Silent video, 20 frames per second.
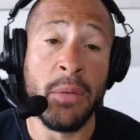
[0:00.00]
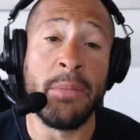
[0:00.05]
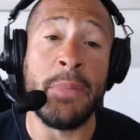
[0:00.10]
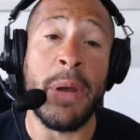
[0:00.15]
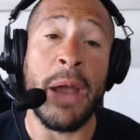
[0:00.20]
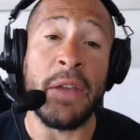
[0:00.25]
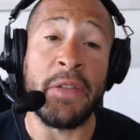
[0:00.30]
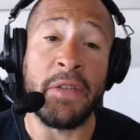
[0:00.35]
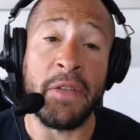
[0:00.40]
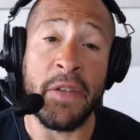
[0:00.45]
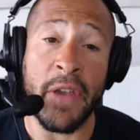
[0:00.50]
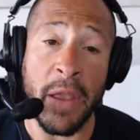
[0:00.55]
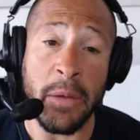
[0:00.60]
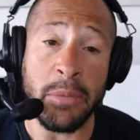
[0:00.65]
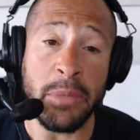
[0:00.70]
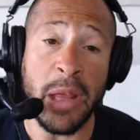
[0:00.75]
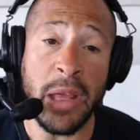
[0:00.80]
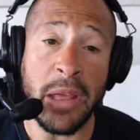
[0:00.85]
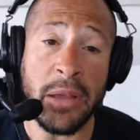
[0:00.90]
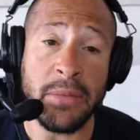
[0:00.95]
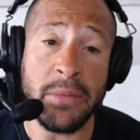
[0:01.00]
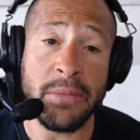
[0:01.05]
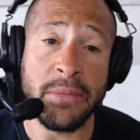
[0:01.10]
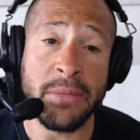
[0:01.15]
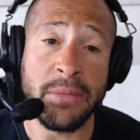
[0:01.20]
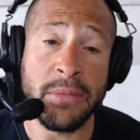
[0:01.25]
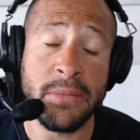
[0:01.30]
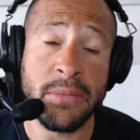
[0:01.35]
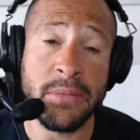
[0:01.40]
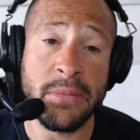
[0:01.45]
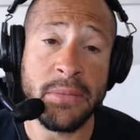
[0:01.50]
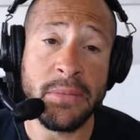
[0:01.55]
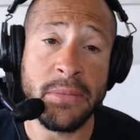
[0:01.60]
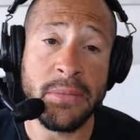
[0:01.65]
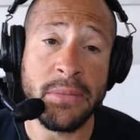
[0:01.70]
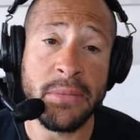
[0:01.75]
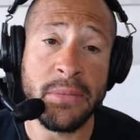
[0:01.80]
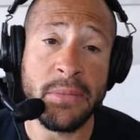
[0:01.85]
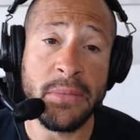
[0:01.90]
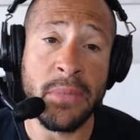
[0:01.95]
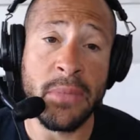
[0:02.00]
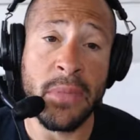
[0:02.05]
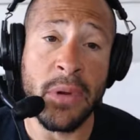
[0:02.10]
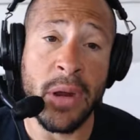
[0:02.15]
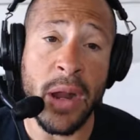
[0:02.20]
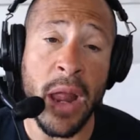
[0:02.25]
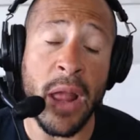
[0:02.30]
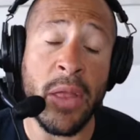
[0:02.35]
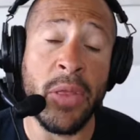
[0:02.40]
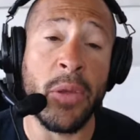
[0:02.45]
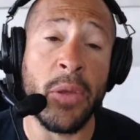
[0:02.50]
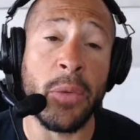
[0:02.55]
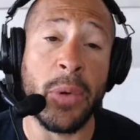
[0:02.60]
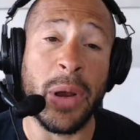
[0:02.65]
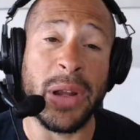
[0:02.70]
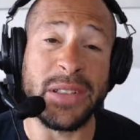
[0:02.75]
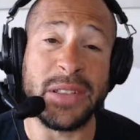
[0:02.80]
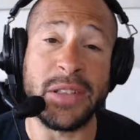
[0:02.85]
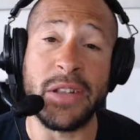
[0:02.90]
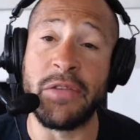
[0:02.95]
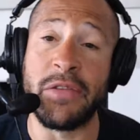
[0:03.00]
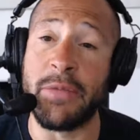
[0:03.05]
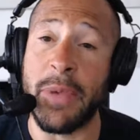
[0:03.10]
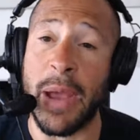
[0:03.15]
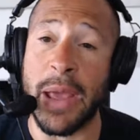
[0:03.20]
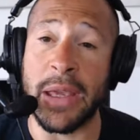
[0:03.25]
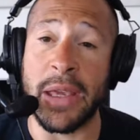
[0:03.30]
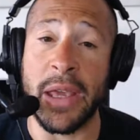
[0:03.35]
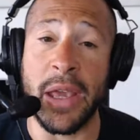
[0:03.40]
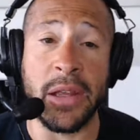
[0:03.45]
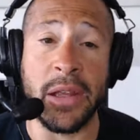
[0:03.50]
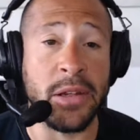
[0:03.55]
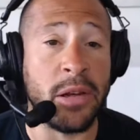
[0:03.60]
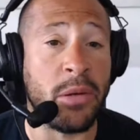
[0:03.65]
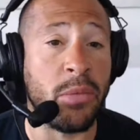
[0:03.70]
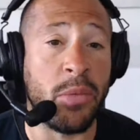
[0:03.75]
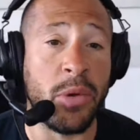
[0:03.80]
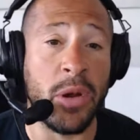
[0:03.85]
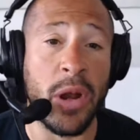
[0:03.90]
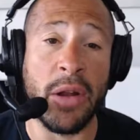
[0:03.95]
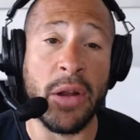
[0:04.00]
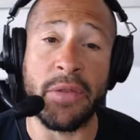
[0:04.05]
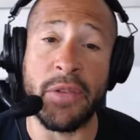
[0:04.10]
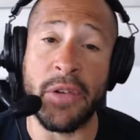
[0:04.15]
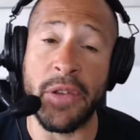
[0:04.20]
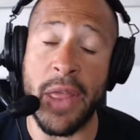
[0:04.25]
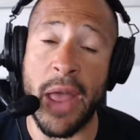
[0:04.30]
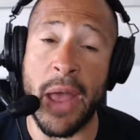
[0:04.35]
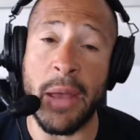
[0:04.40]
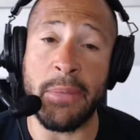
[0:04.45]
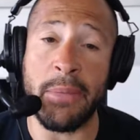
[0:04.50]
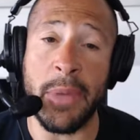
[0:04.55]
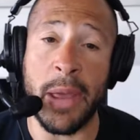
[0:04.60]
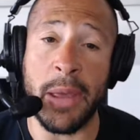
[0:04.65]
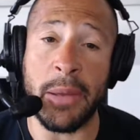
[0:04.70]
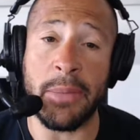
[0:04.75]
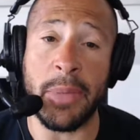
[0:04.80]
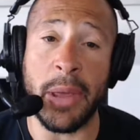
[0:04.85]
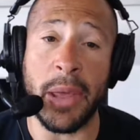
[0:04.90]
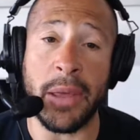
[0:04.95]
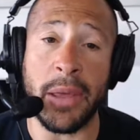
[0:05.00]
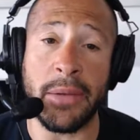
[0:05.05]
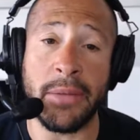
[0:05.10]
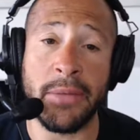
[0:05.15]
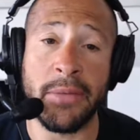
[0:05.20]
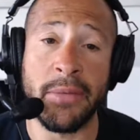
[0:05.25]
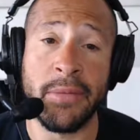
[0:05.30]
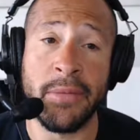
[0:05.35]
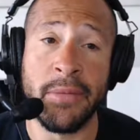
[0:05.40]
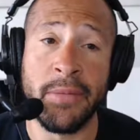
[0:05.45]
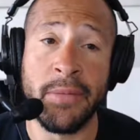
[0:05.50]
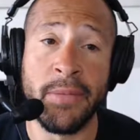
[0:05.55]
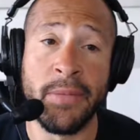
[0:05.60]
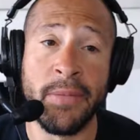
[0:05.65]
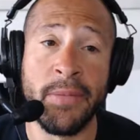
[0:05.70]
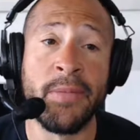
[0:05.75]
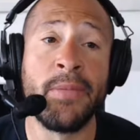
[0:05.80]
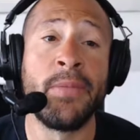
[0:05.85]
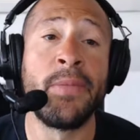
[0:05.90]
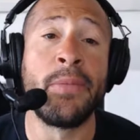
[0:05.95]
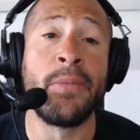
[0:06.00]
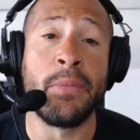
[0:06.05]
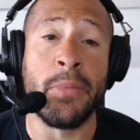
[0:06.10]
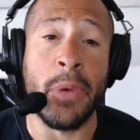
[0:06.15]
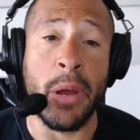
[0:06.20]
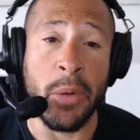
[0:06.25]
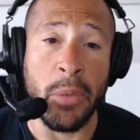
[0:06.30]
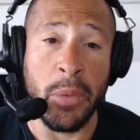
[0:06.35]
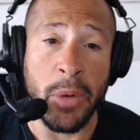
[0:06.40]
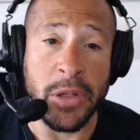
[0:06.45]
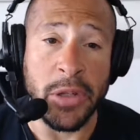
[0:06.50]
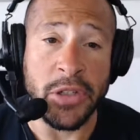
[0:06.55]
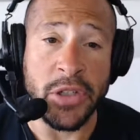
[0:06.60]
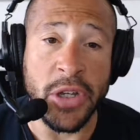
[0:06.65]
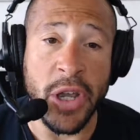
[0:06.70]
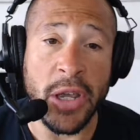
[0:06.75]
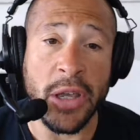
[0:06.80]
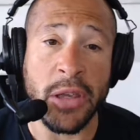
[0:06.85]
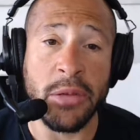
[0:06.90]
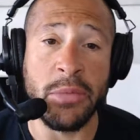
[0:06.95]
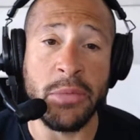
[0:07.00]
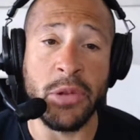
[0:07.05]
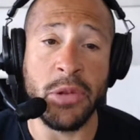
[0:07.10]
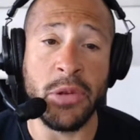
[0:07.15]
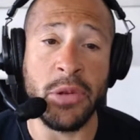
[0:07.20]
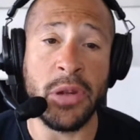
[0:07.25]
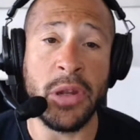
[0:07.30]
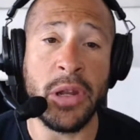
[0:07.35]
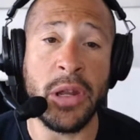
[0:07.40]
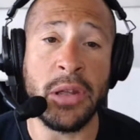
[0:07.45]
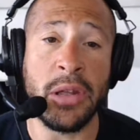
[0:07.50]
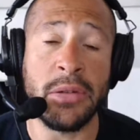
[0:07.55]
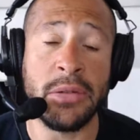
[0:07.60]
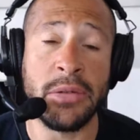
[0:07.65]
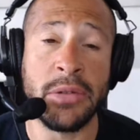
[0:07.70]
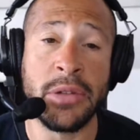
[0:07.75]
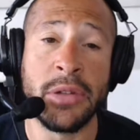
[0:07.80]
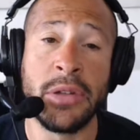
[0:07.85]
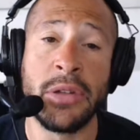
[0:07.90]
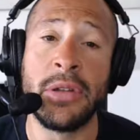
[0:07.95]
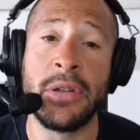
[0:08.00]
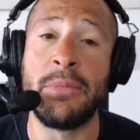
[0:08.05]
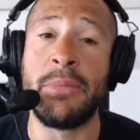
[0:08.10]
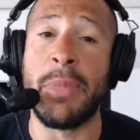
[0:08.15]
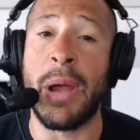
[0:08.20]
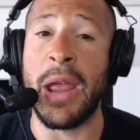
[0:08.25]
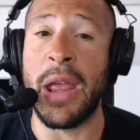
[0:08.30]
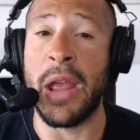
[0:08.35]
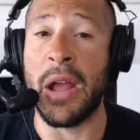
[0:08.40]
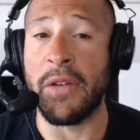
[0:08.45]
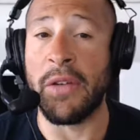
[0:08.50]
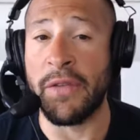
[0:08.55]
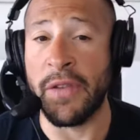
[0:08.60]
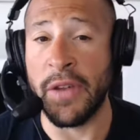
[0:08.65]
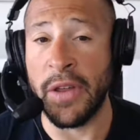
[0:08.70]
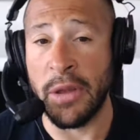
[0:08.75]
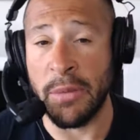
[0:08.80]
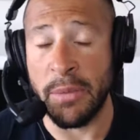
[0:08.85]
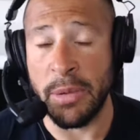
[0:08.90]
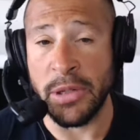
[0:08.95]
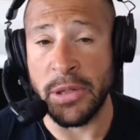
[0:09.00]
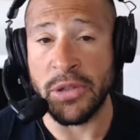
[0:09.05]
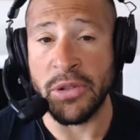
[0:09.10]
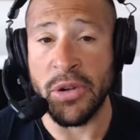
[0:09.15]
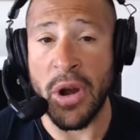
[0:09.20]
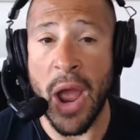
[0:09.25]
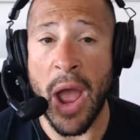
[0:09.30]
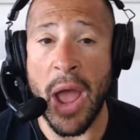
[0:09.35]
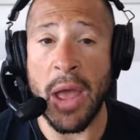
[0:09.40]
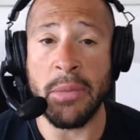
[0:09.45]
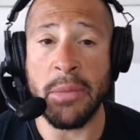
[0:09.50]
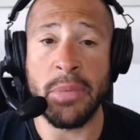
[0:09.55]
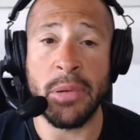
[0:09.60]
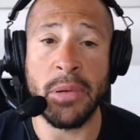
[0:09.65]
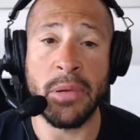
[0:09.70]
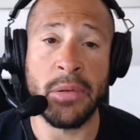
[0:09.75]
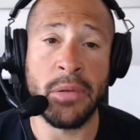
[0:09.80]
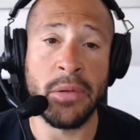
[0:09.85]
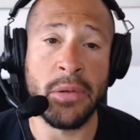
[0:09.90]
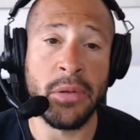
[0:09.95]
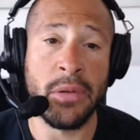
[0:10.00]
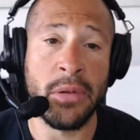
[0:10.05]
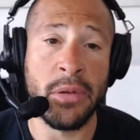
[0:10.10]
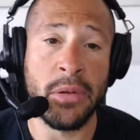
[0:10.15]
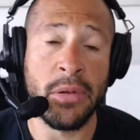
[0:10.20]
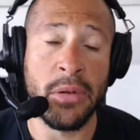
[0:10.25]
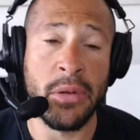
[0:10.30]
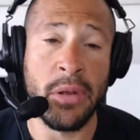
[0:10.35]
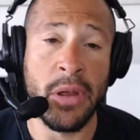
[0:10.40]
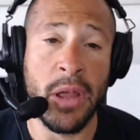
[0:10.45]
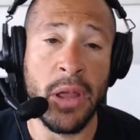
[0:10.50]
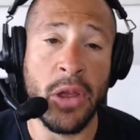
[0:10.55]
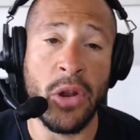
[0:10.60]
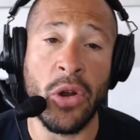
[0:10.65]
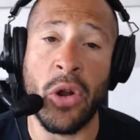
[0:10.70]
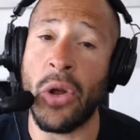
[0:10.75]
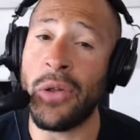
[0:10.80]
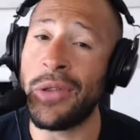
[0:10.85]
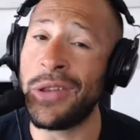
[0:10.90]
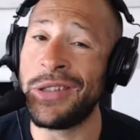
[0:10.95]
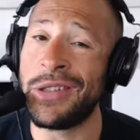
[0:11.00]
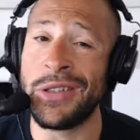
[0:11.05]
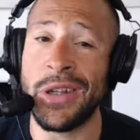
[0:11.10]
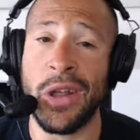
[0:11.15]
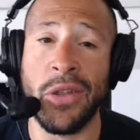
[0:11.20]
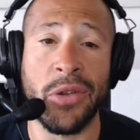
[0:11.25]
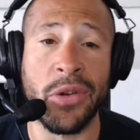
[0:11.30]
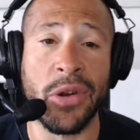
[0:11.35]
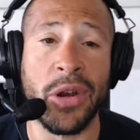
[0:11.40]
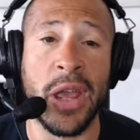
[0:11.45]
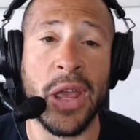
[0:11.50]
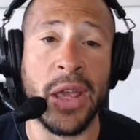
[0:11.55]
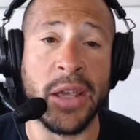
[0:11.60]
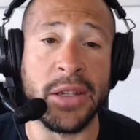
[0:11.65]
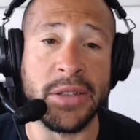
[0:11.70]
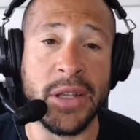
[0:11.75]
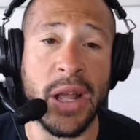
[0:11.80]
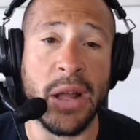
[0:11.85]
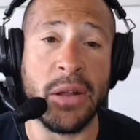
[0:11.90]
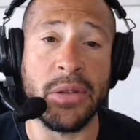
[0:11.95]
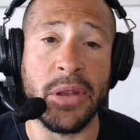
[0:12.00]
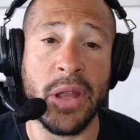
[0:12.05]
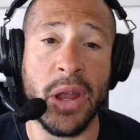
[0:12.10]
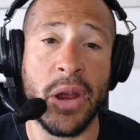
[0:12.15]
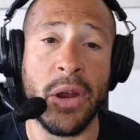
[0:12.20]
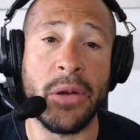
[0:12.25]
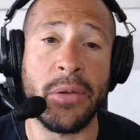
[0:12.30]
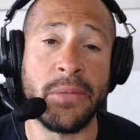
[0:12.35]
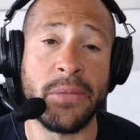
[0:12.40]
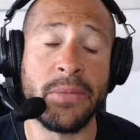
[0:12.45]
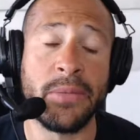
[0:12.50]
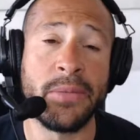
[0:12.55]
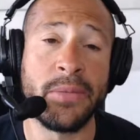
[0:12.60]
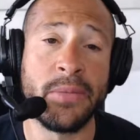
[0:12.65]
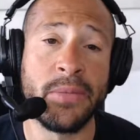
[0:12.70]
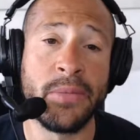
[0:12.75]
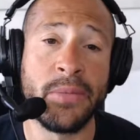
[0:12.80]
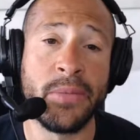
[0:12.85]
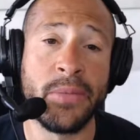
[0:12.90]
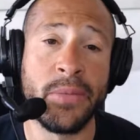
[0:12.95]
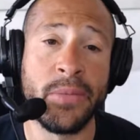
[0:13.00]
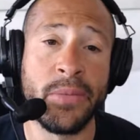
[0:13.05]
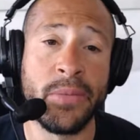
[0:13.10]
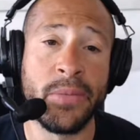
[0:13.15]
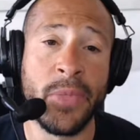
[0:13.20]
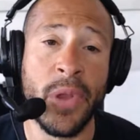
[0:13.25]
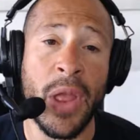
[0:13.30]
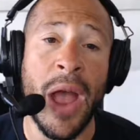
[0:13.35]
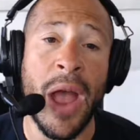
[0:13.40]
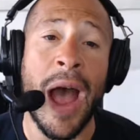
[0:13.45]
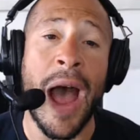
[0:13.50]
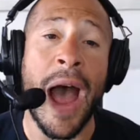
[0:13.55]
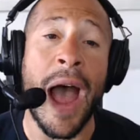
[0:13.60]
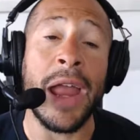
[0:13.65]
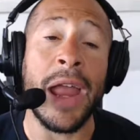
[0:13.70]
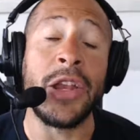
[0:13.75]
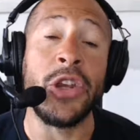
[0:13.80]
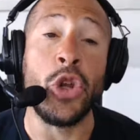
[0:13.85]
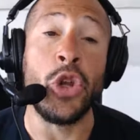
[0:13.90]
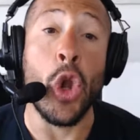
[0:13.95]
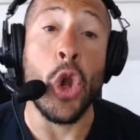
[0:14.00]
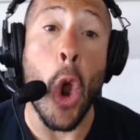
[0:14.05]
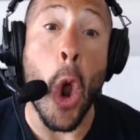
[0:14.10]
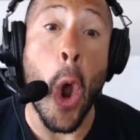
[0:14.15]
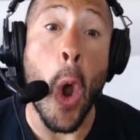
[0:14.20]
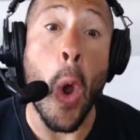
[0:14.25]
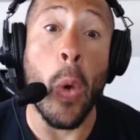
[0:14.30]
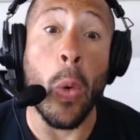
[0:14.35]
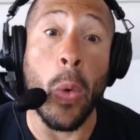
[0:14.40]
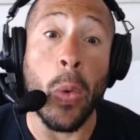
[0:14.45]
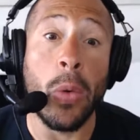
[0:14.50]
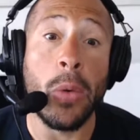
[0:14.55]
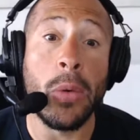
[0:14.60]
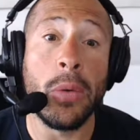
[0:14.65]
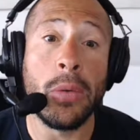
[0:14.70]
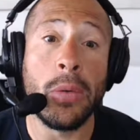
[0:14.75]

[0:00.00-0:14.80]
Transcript: my family, and the rest of my kingdom, whatever that may be. My Winject community, my Alpha Hippie tribe, and all these other kings out there. I know